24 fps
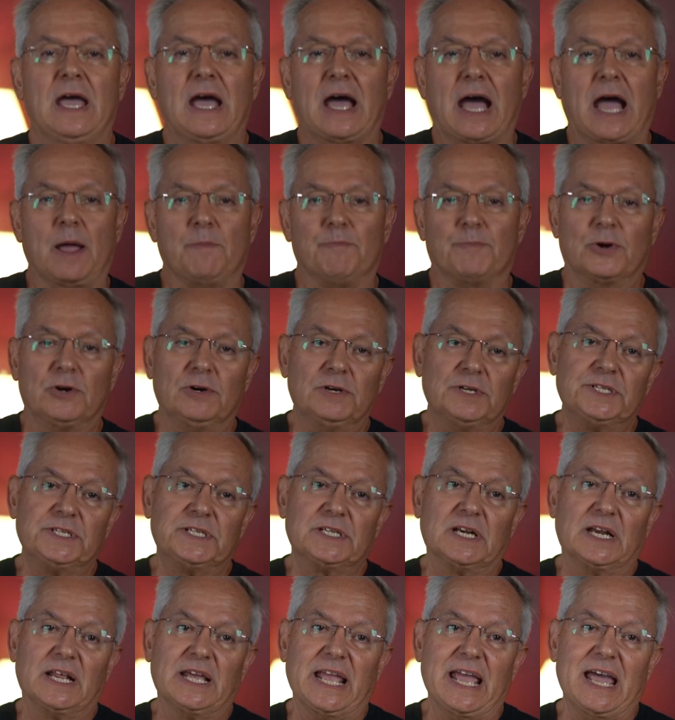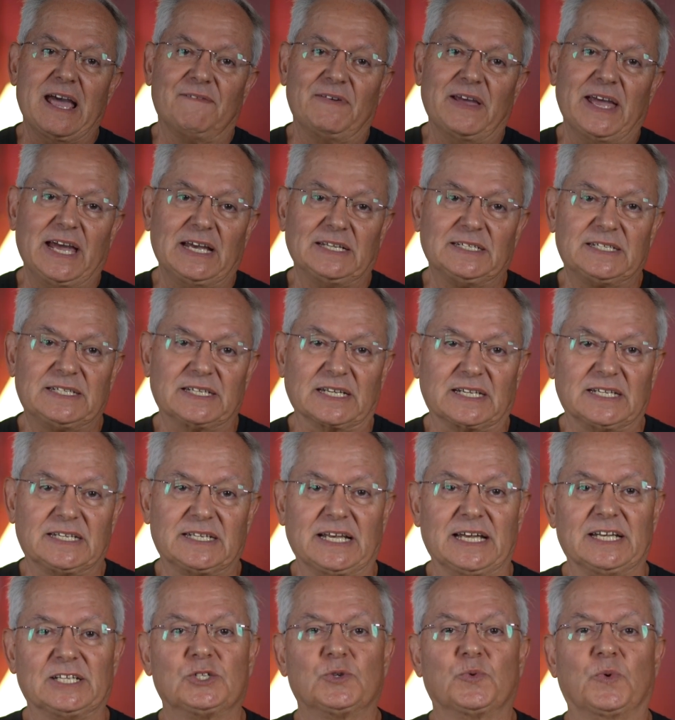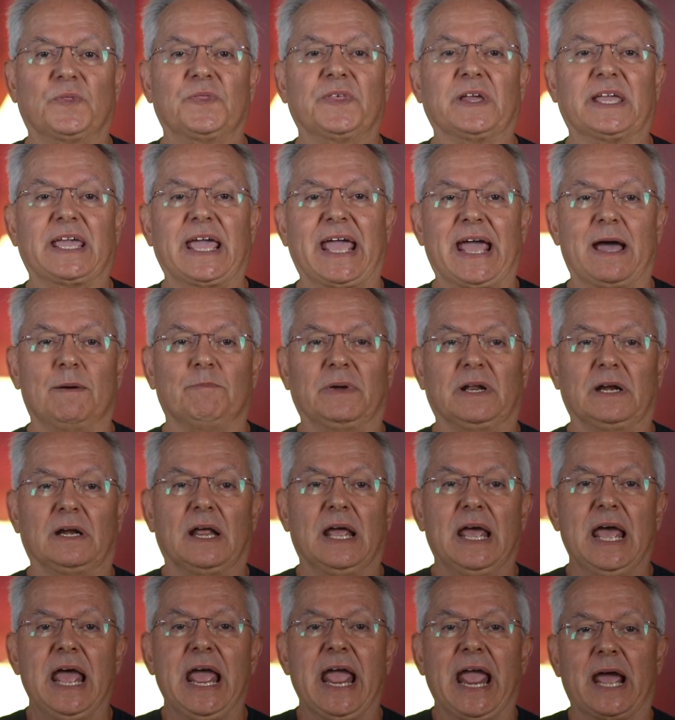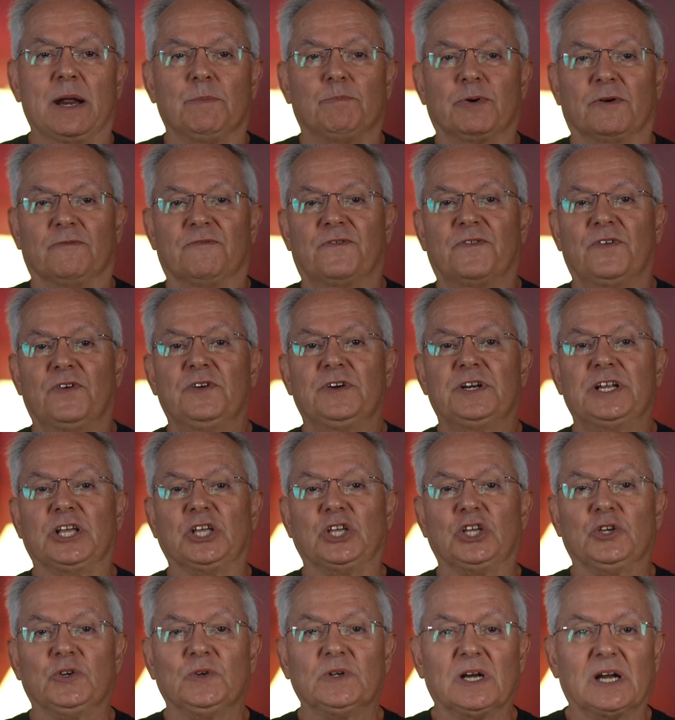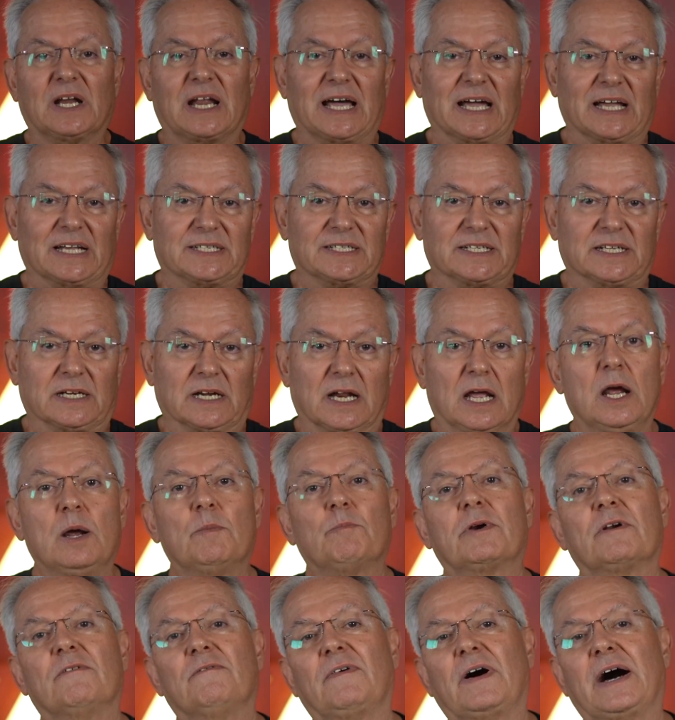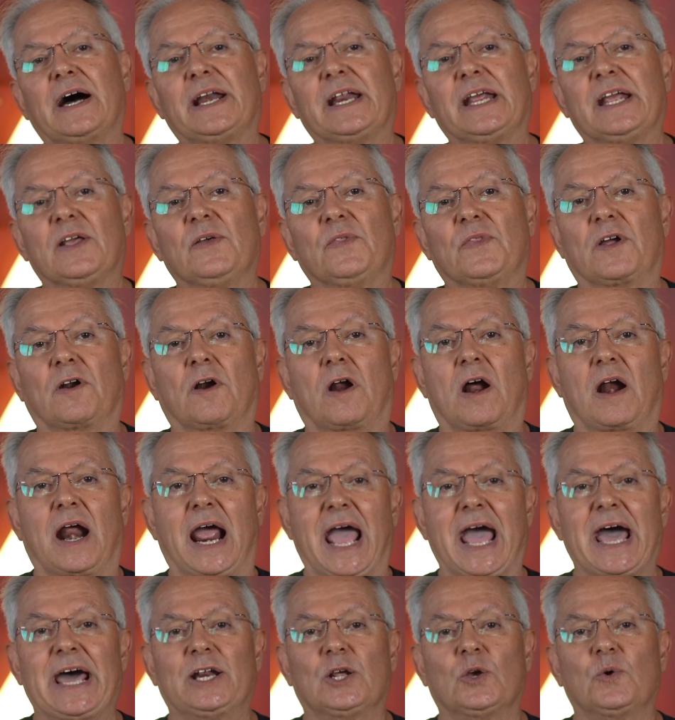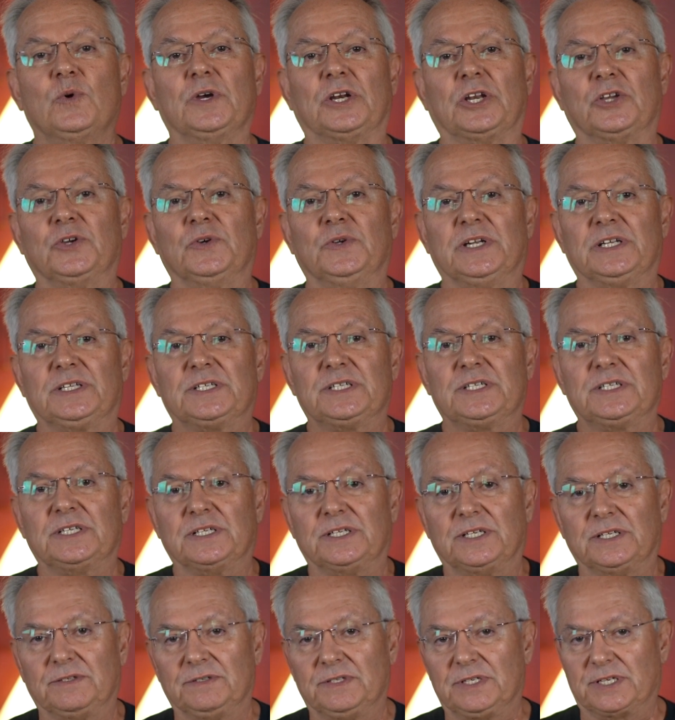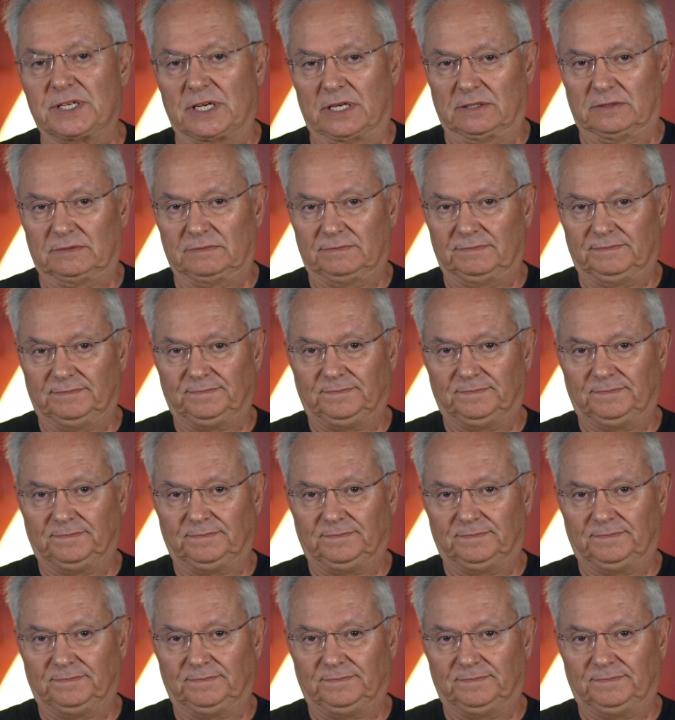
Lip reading: I personally have had success with the Gambit and prefer to utilize it providing there are adequate units to do so.